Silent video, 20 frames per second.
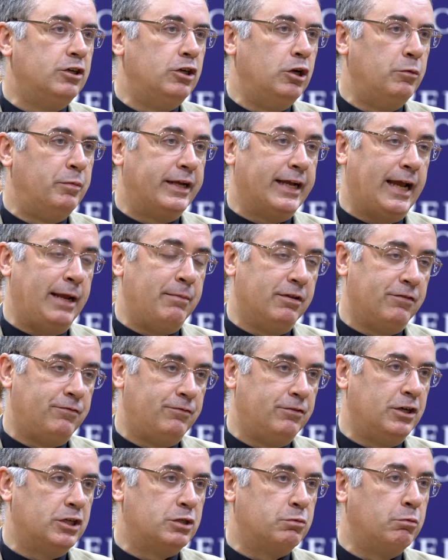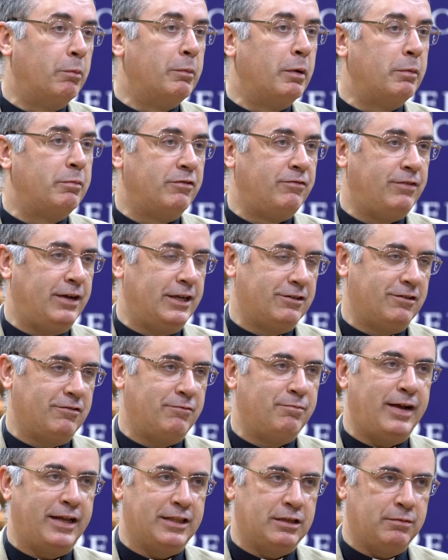who became the first woman professor
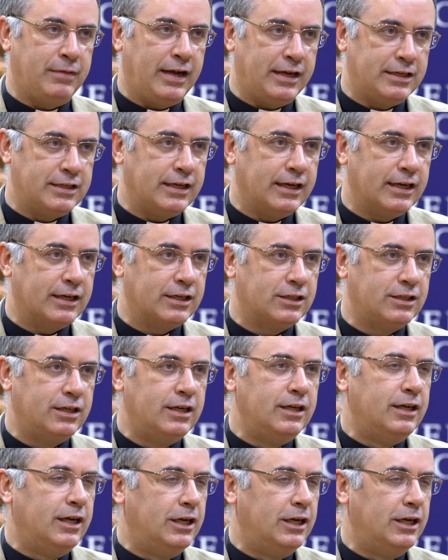of mathematics,